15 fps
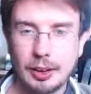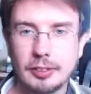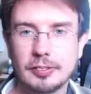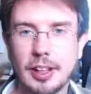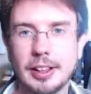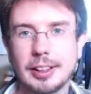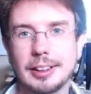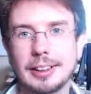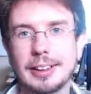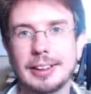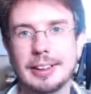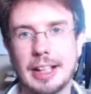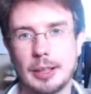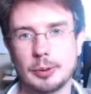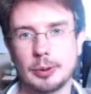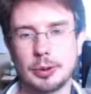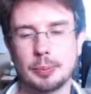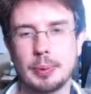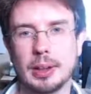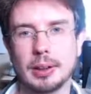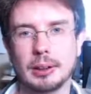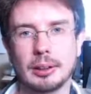Finally,
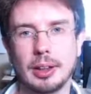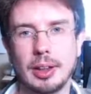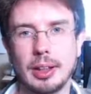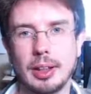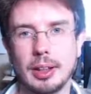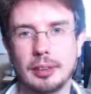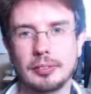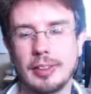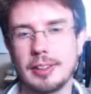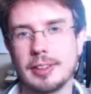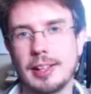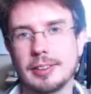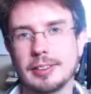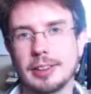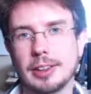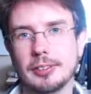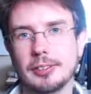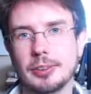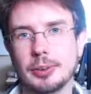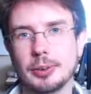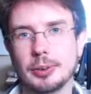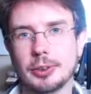Counterspell. Fantastic if
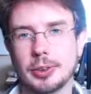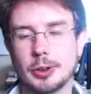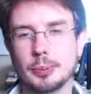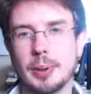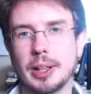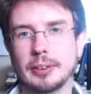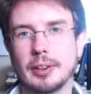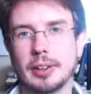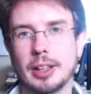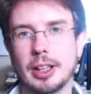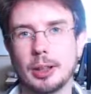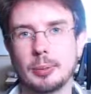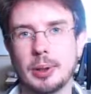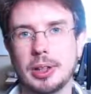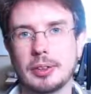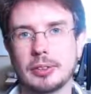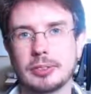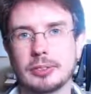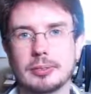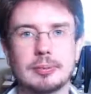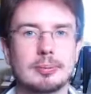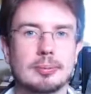you suspect that the enemy is
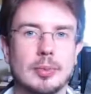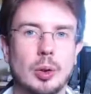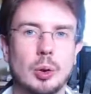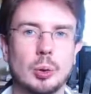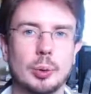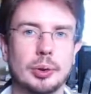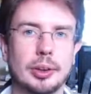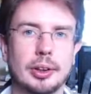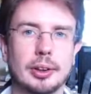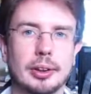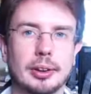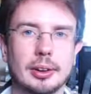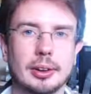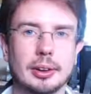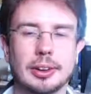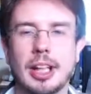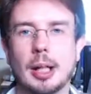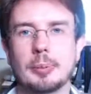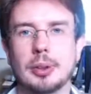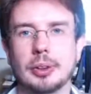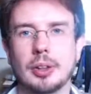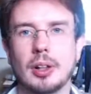hoarding a
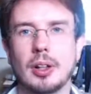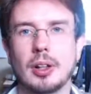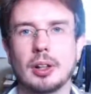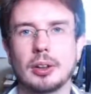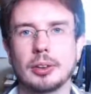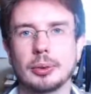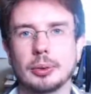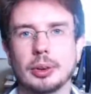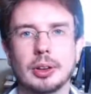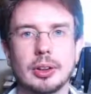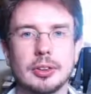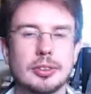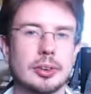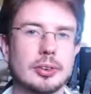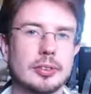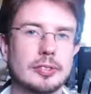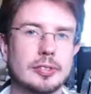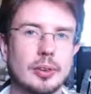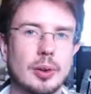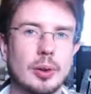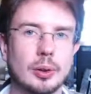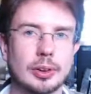capture card or a turn to
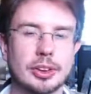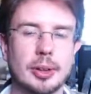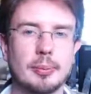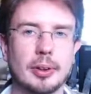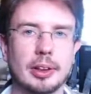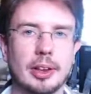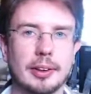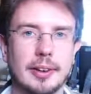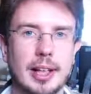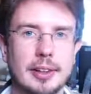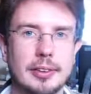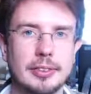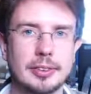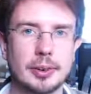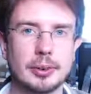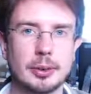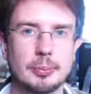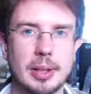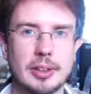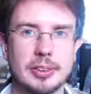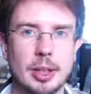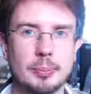frog or something like that that's going to
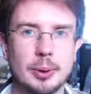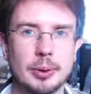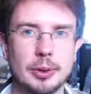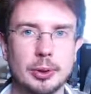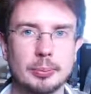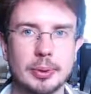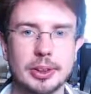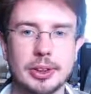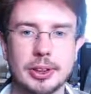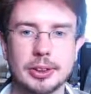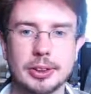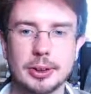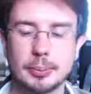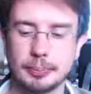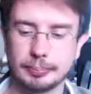mess up your Doom Machines.